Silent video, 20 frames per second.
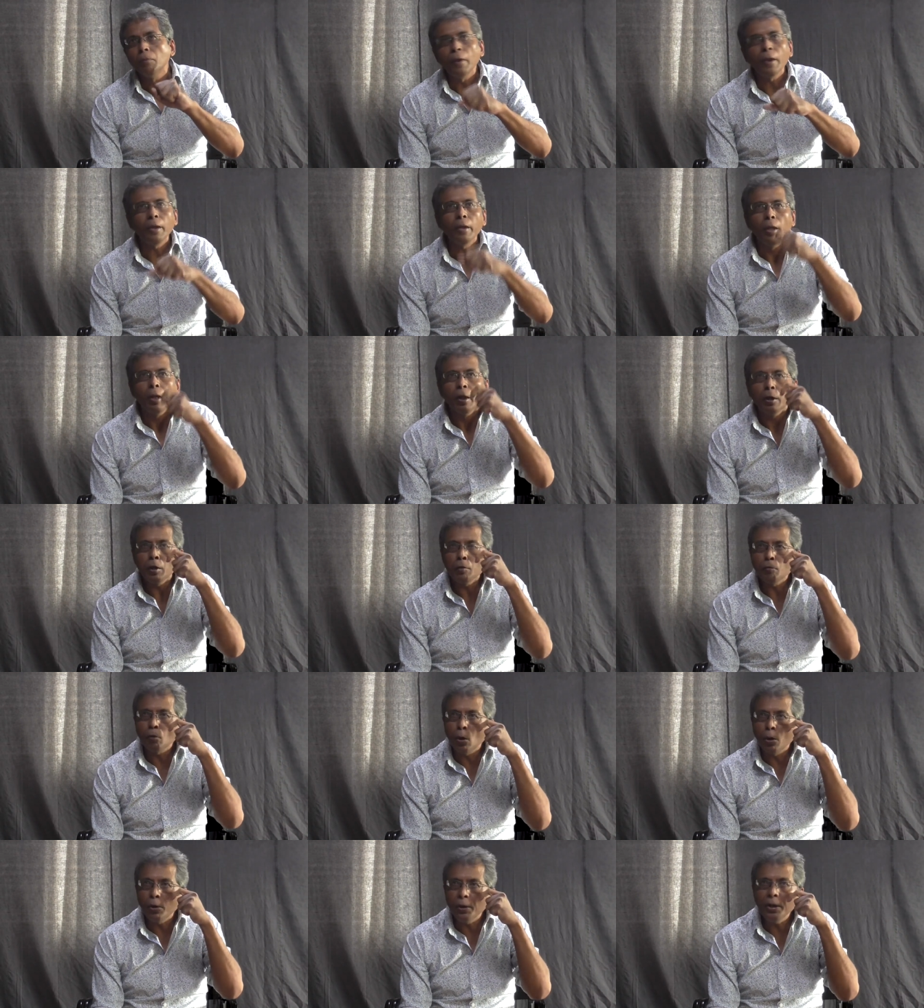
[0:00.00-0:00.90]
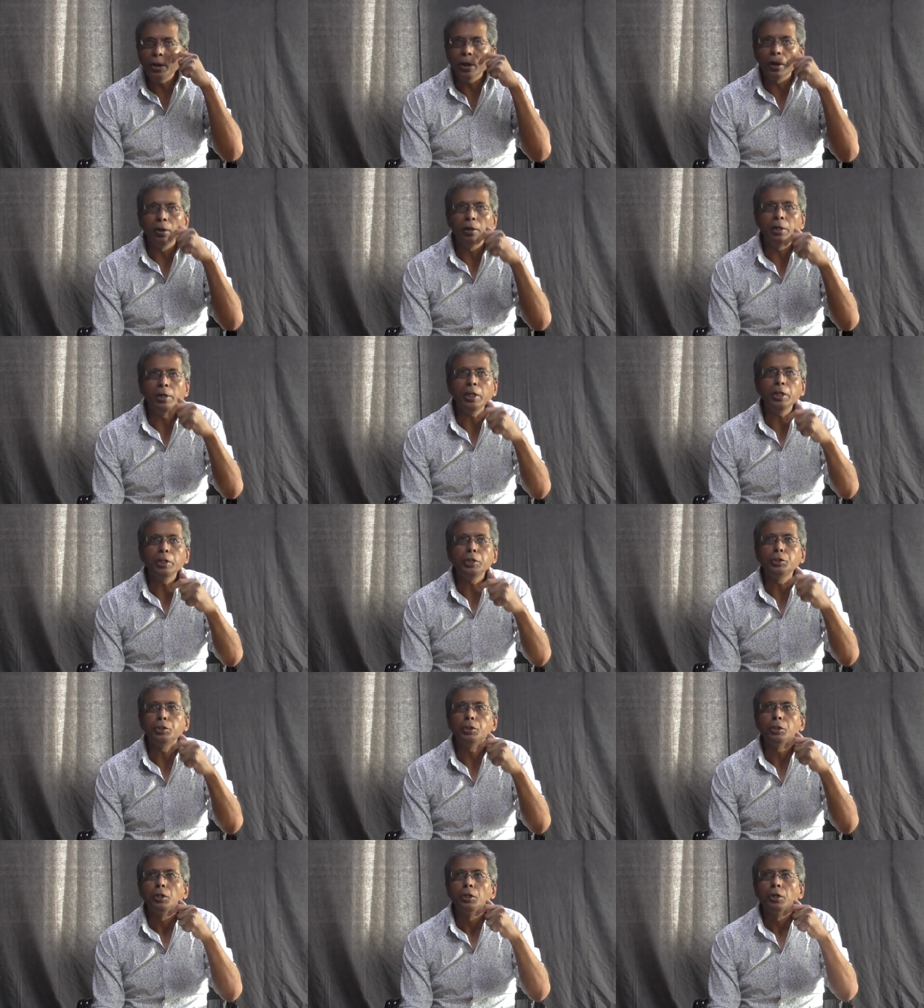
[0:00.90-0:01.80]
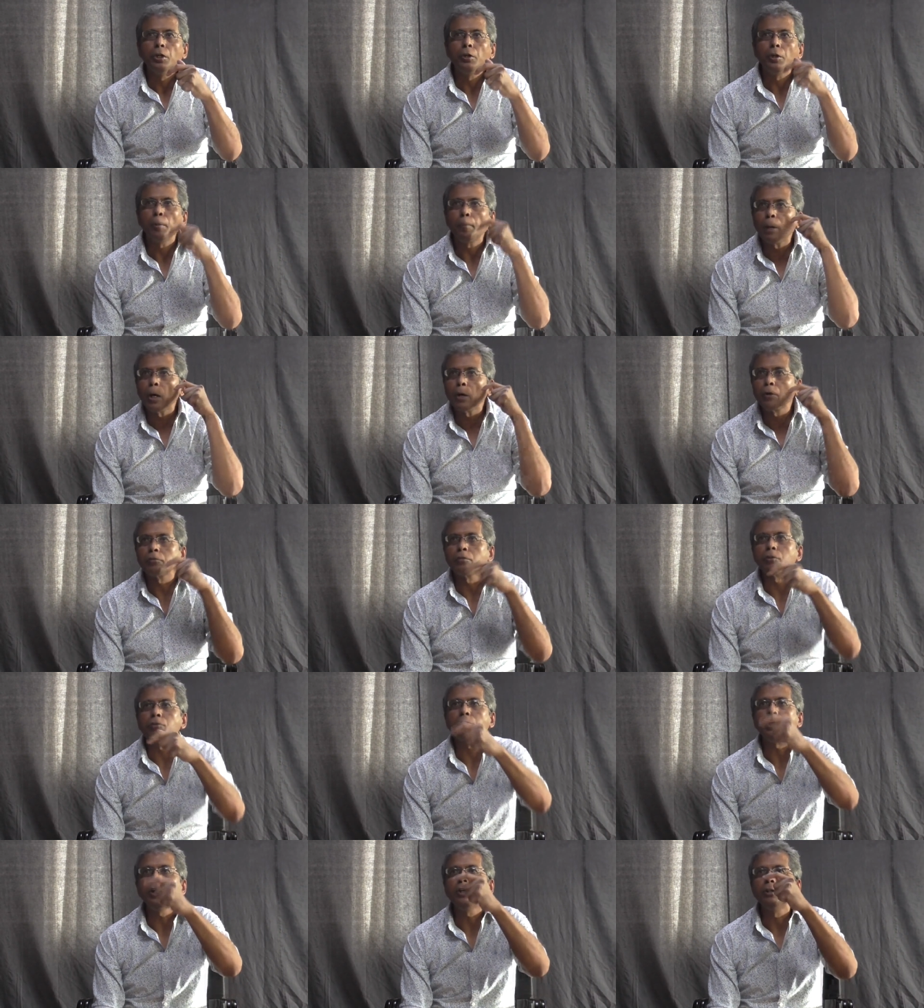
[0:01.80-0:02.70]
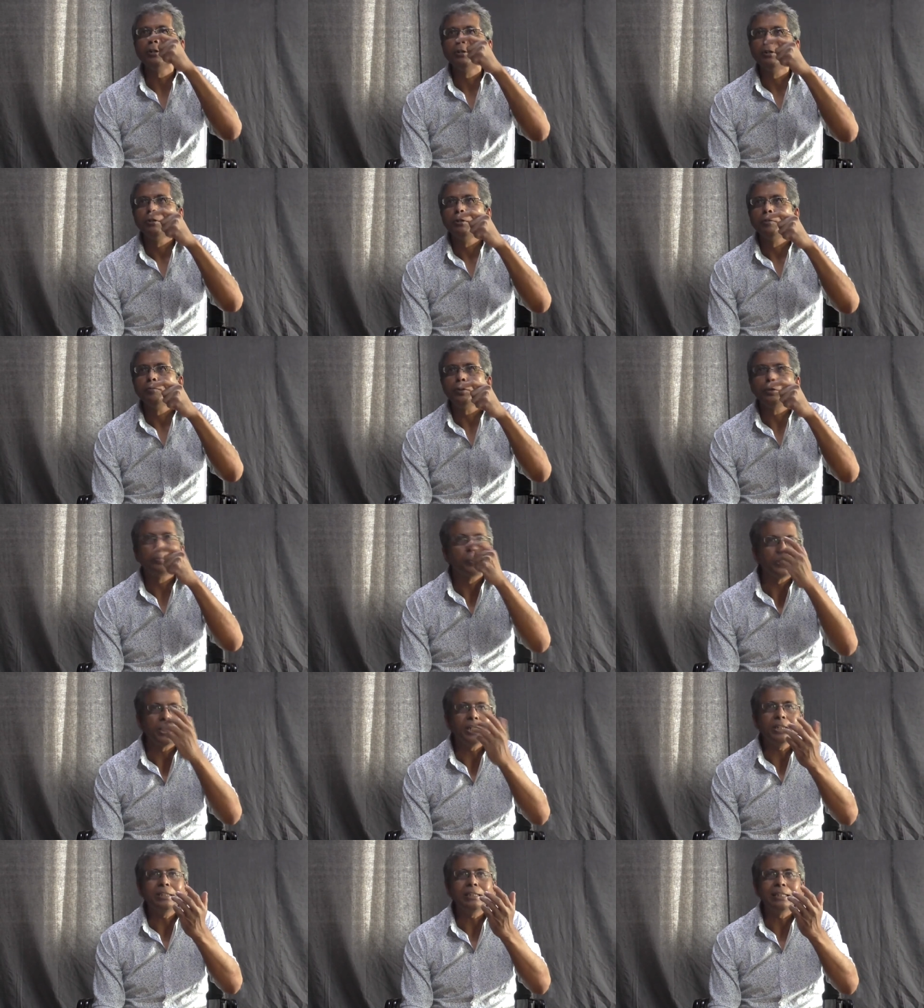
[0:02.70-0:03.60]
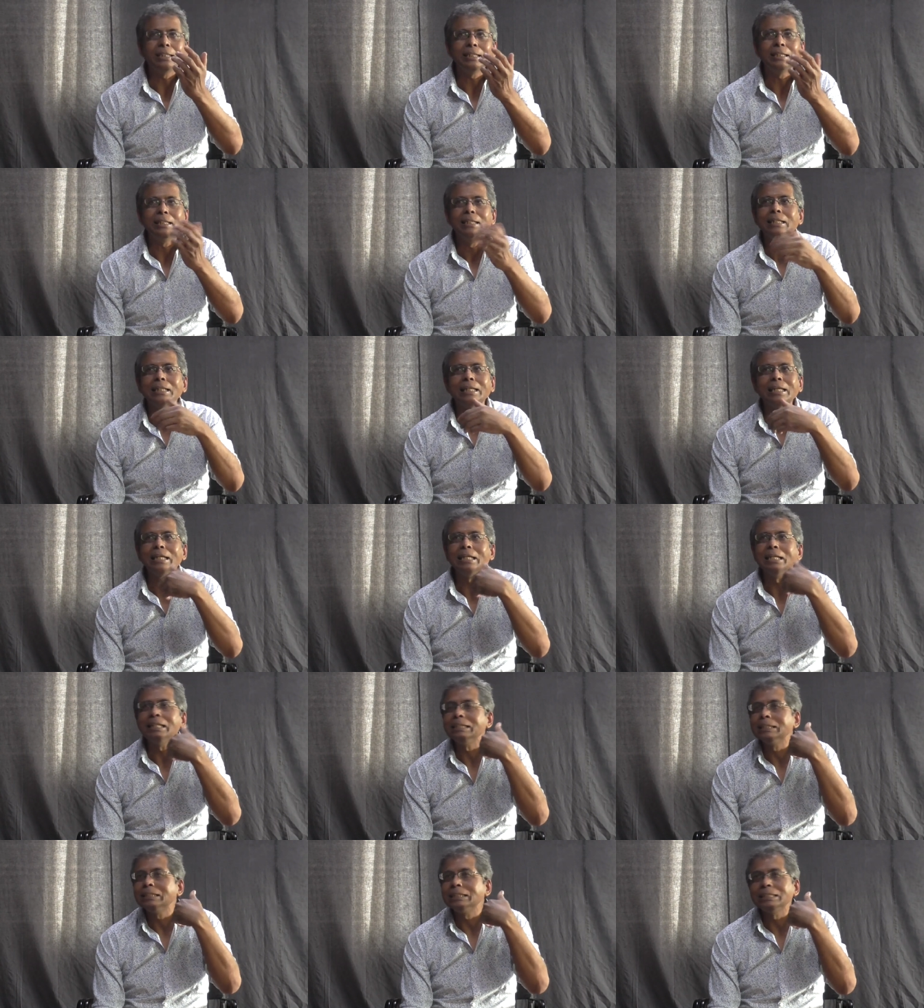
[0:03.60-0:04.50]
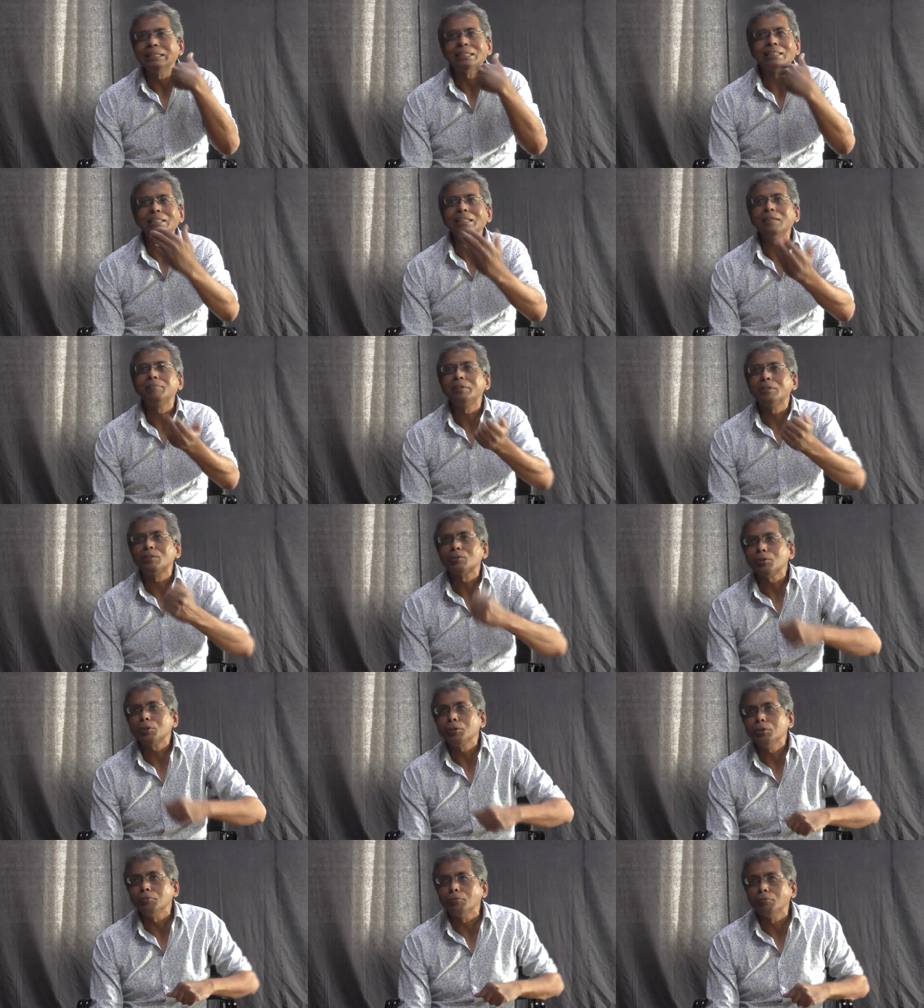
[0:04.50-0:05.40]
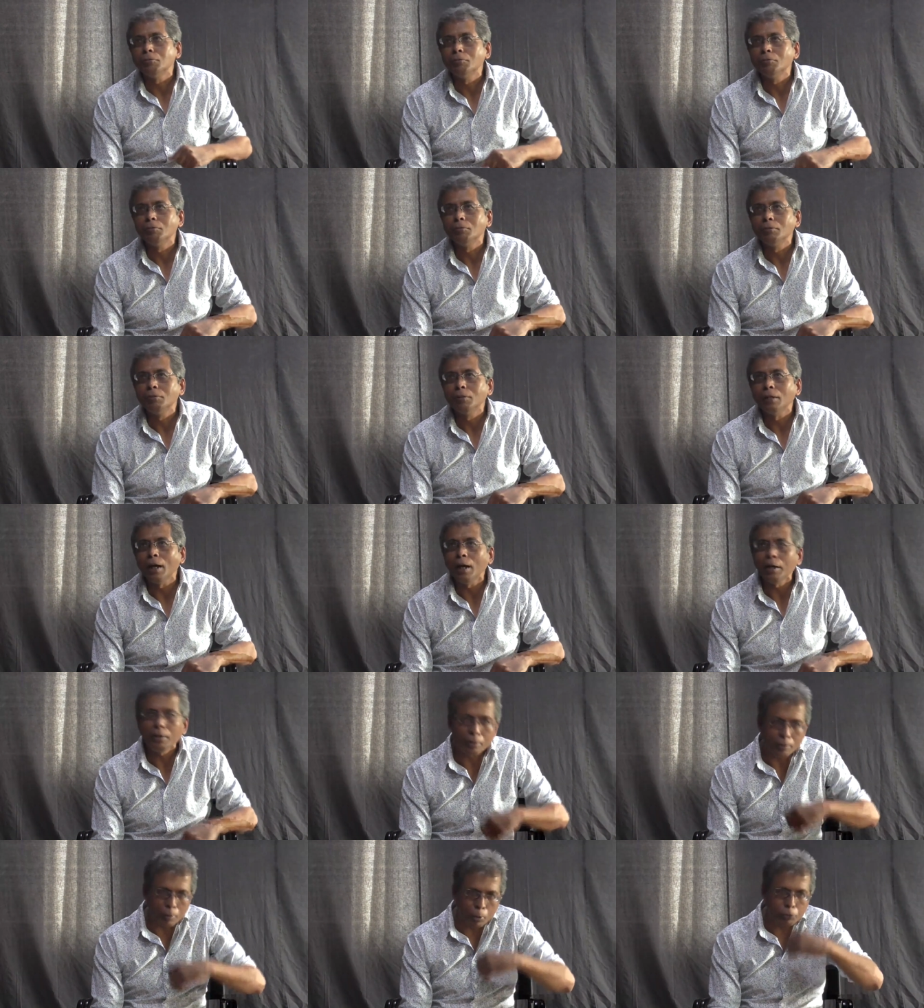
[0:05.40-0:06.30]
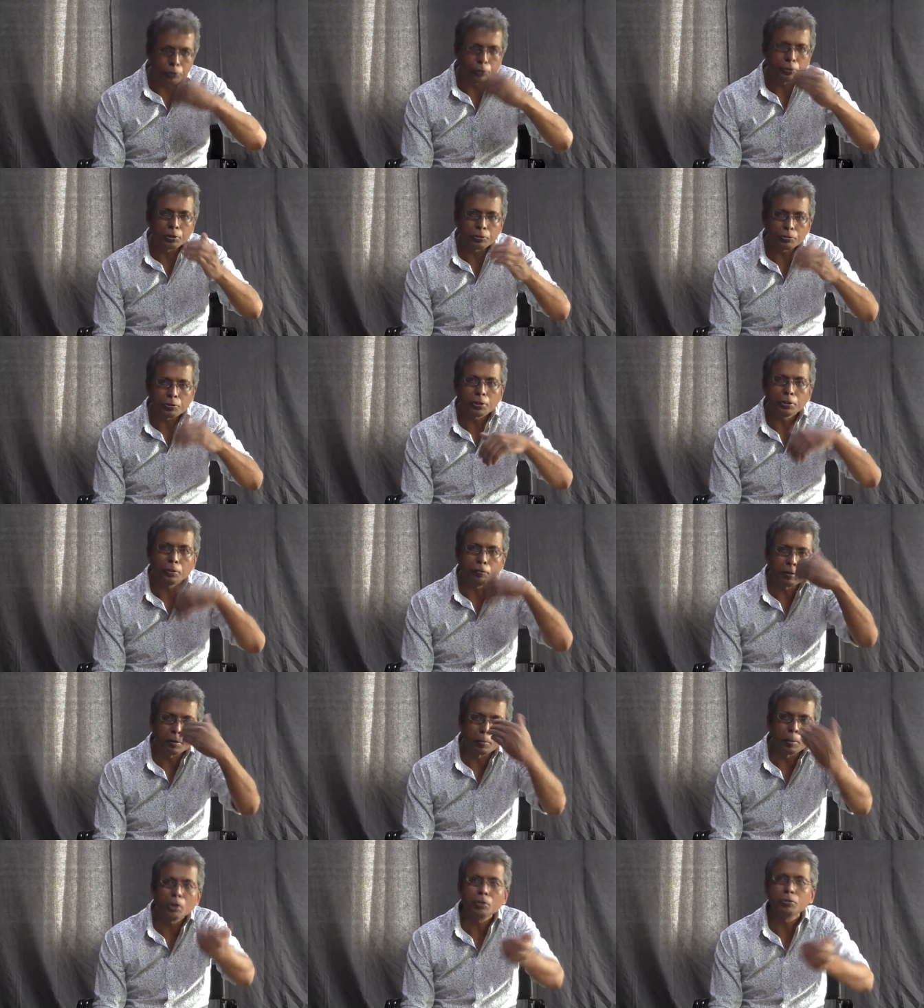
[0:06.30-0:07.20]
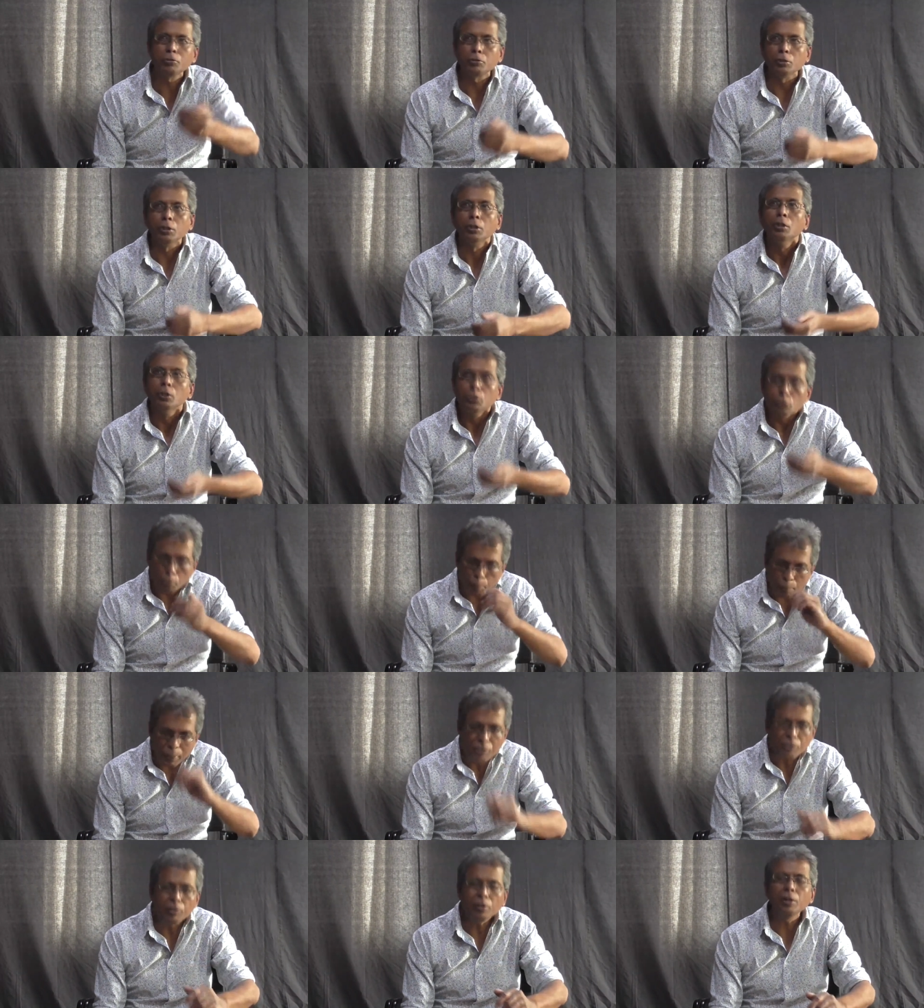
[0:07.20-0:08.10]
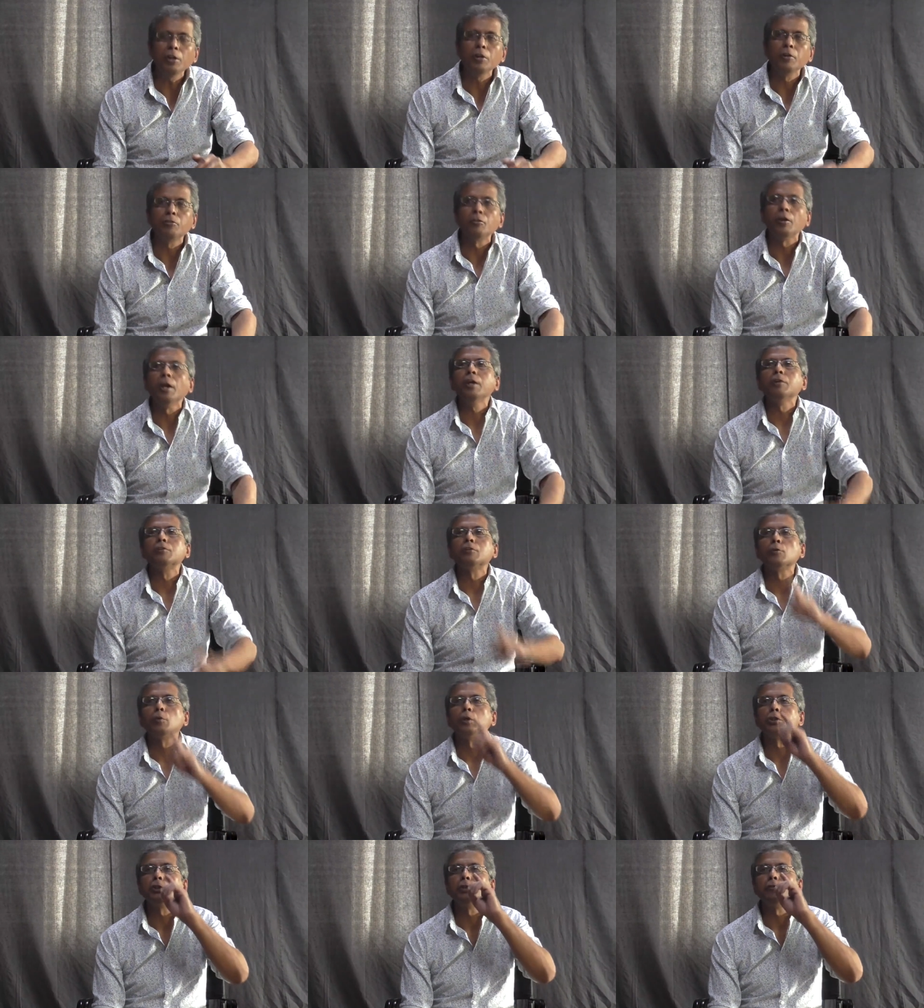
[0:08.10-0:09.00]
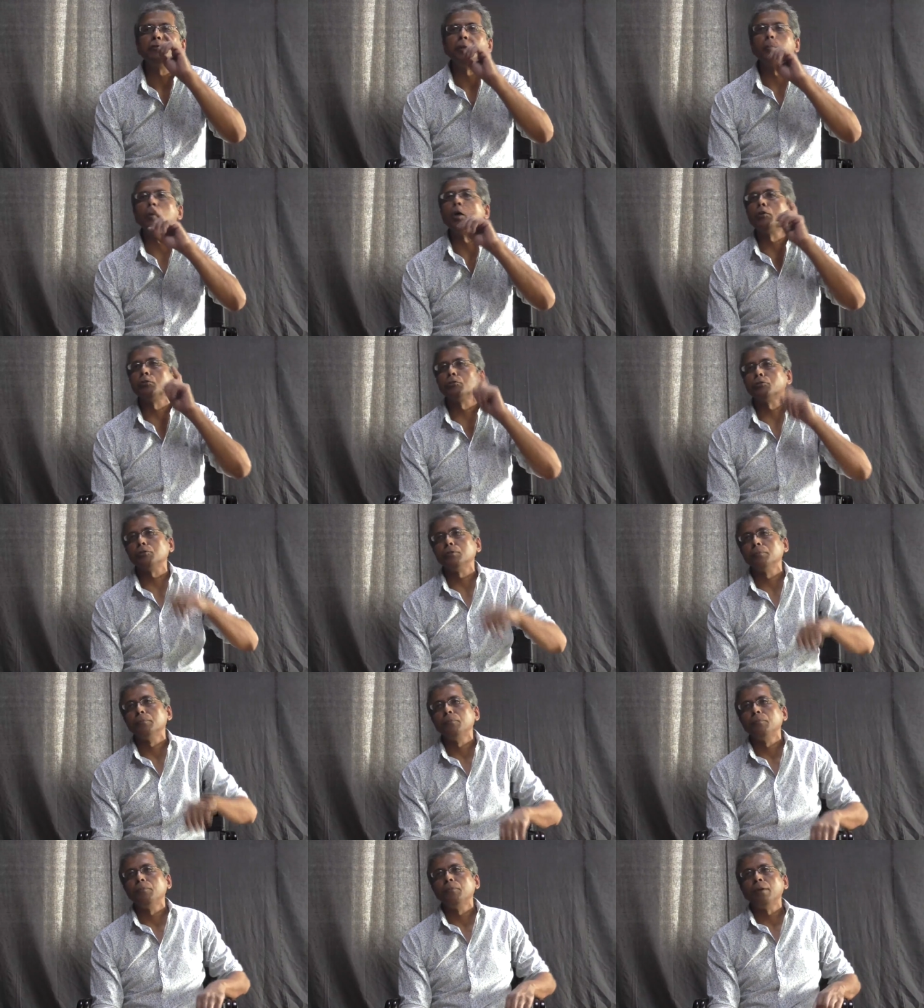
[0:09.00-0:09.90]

then you've already unleashed the power of the state, which potentially is self-destructive and also destructive of democracy. So basically he's saying it's a question of democracy.